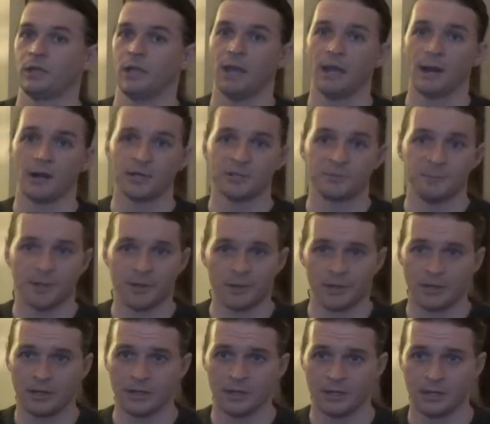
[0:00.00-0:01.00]
and our
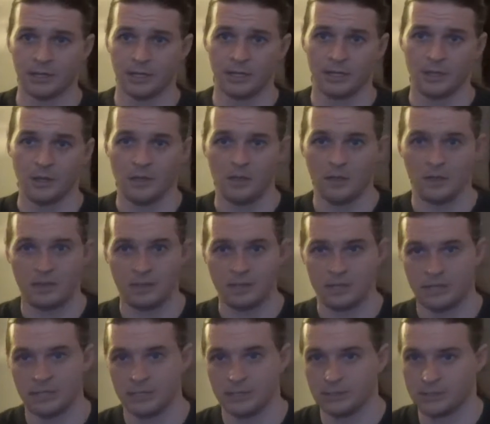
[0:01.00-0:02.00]
spirit
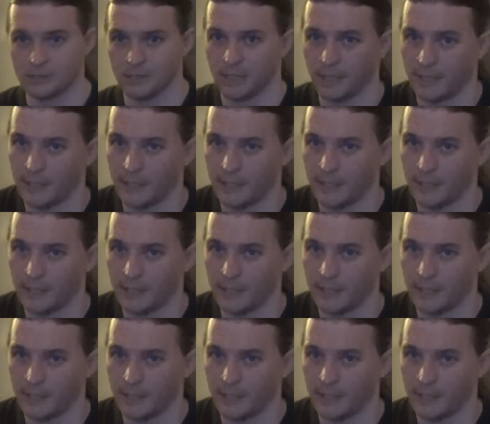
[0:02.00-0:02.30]
is